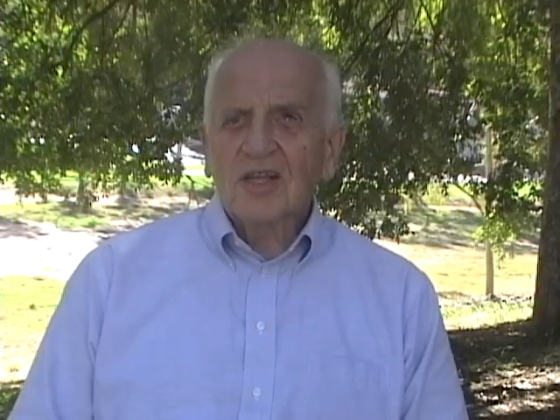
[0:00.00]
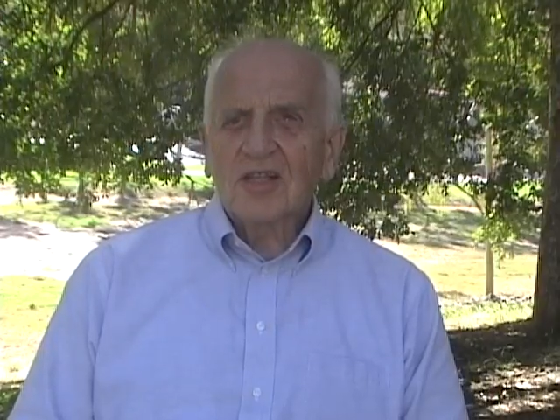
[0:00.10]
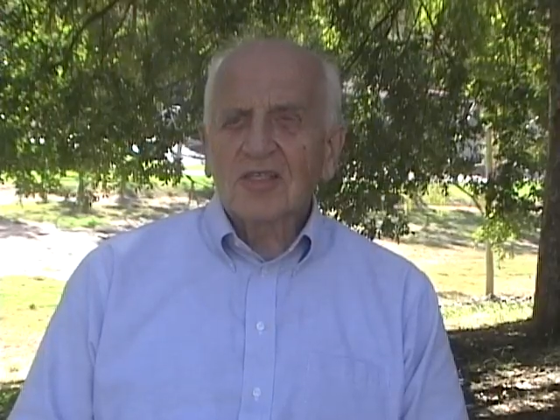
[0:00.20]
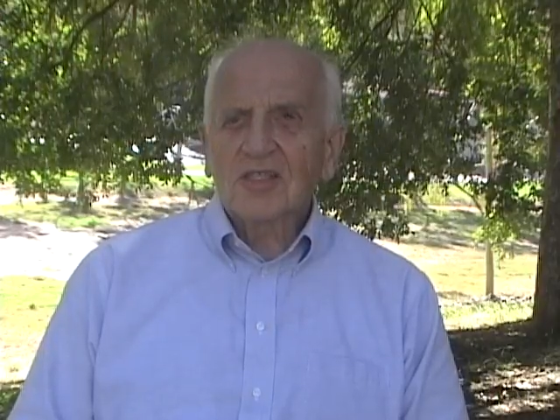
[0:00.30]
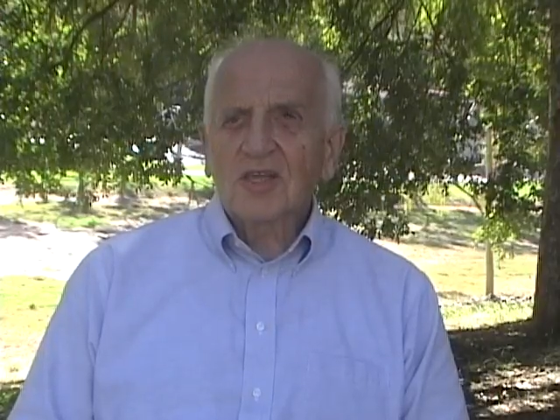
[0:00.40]

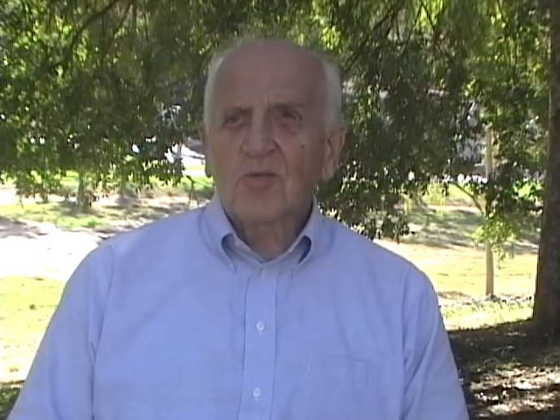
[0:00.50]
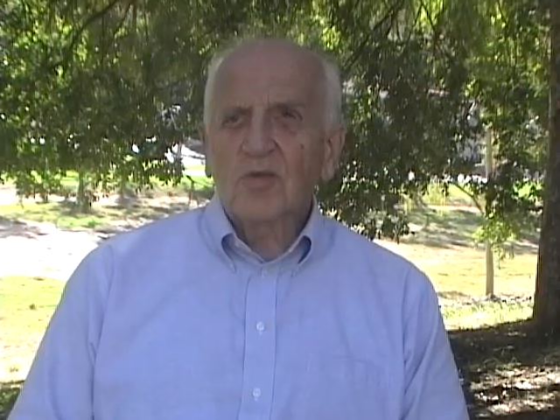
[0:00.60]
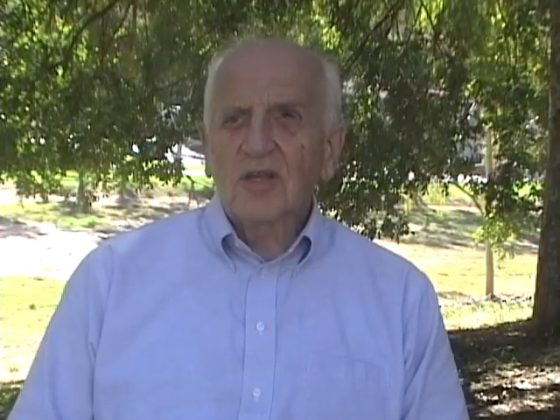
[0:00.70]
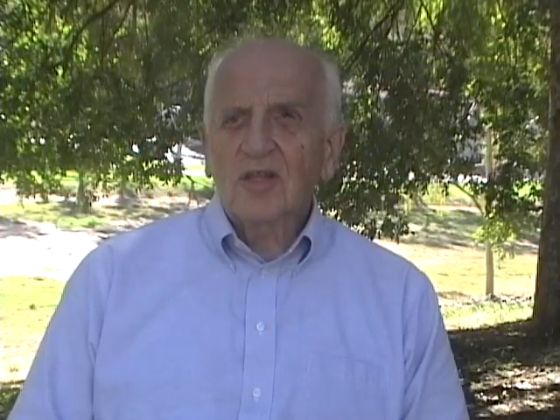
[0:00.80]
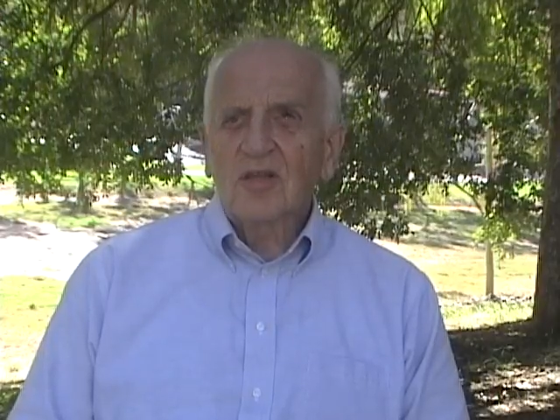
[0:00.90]
This is a
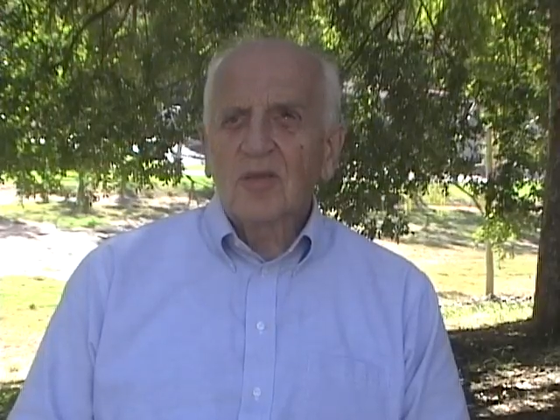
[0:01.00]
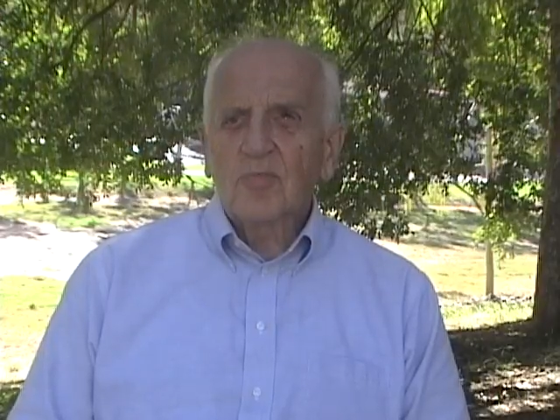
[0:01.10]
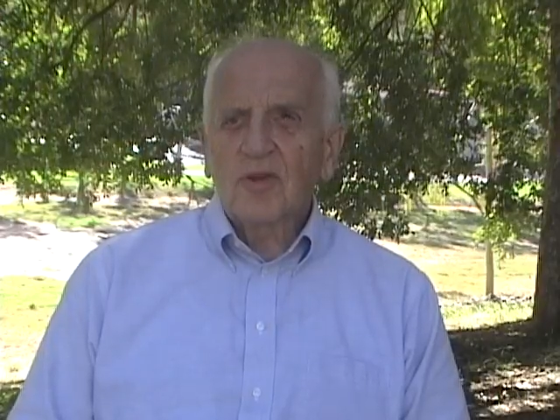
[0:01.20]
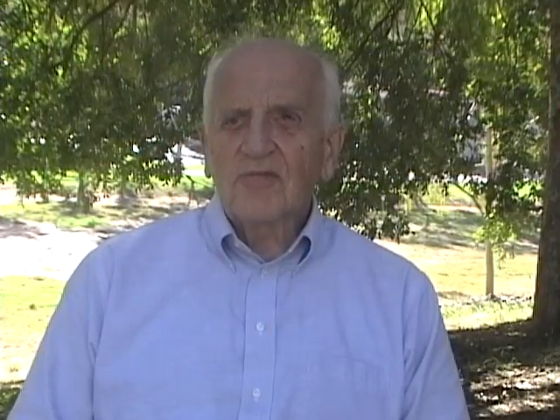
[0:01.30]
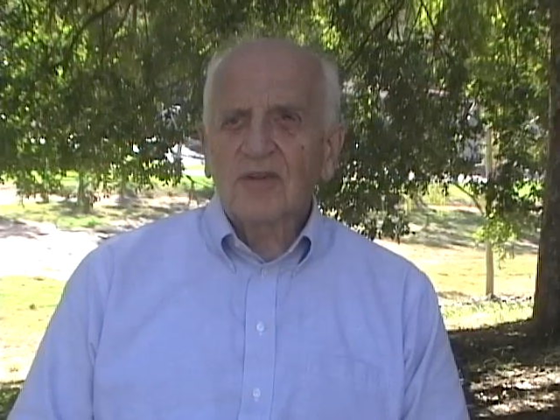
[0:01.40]
real
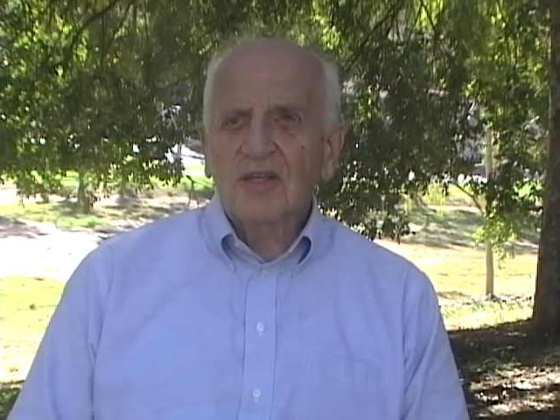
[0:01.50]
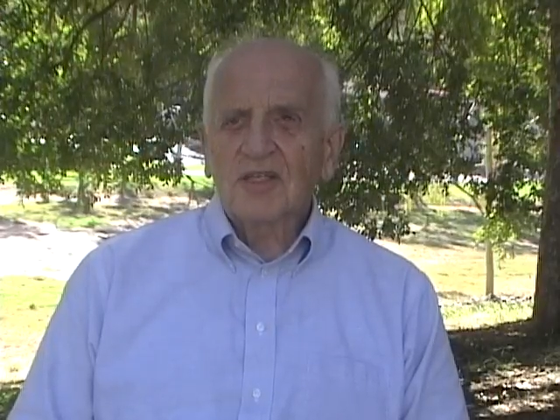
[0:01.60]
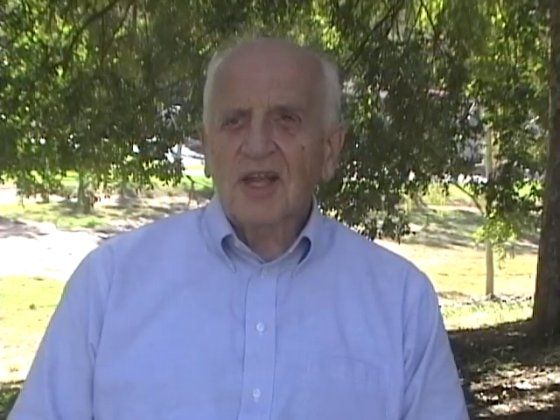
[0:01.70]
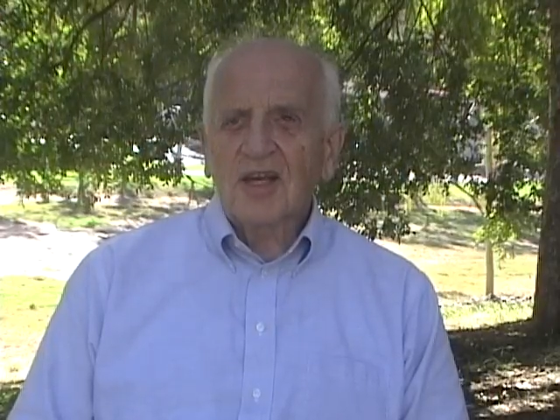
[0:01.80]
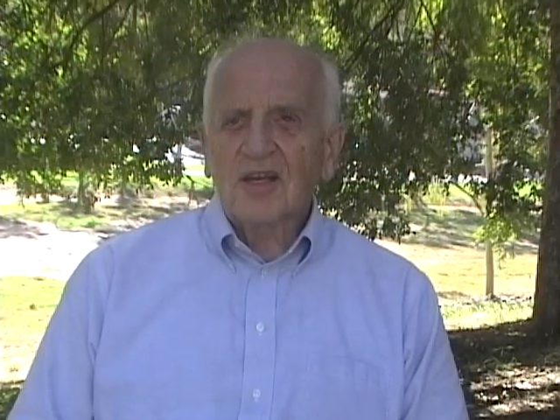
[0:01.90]
privilege
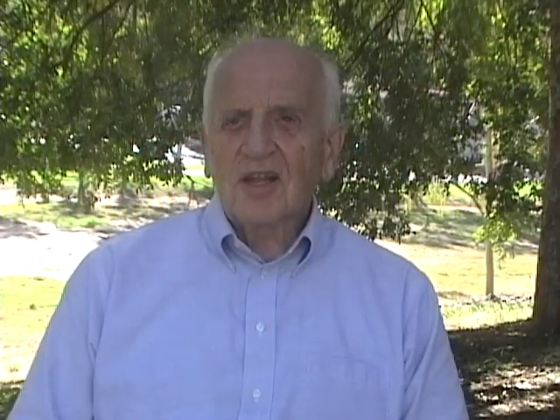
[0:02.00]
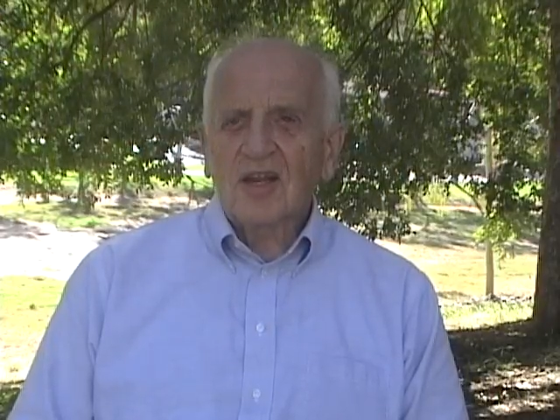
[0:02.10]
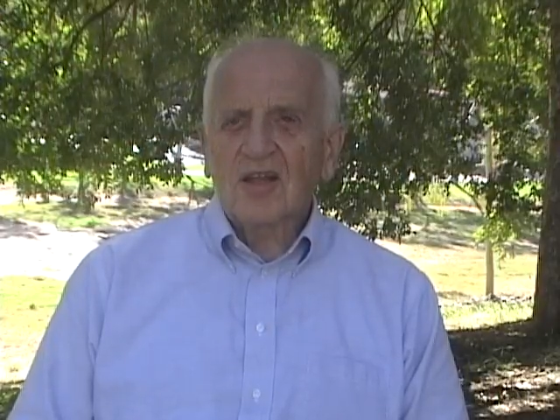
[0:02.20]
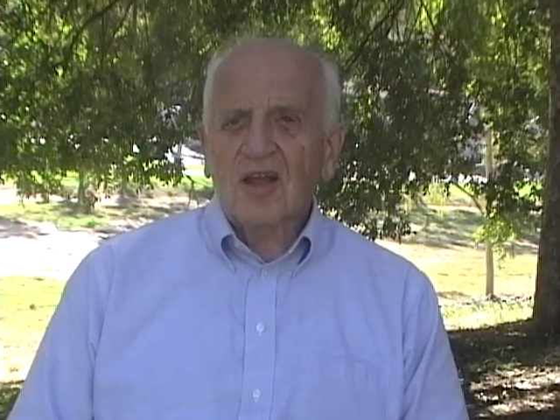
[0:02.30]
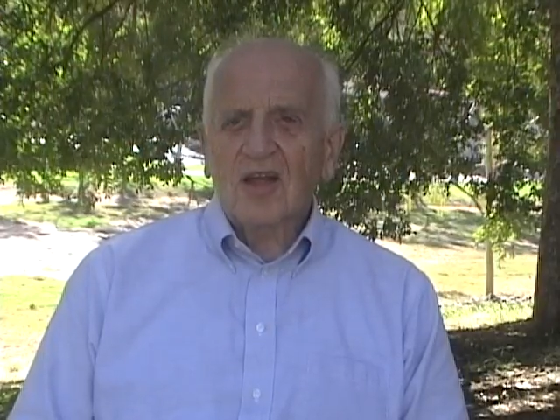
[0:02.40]
and
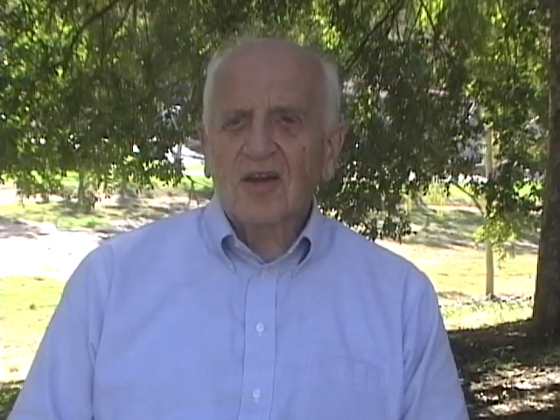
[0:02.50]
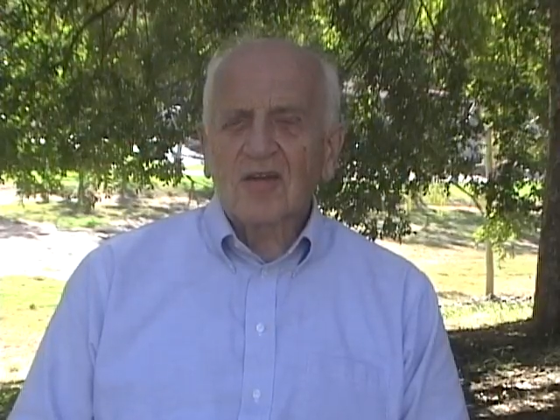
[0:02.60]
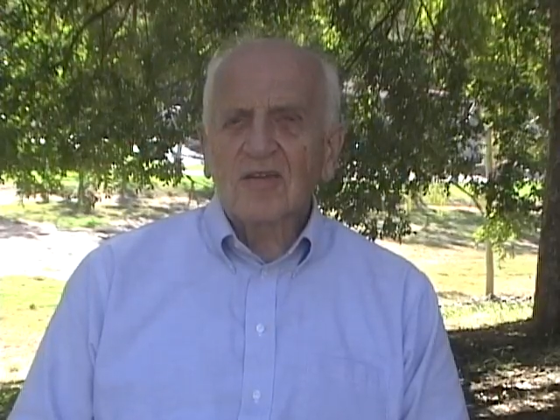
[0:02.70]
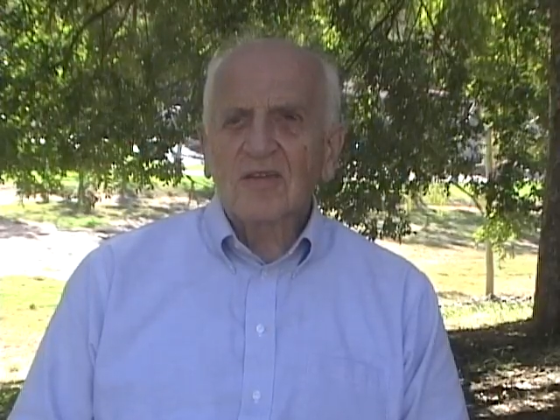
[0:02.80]
an honor.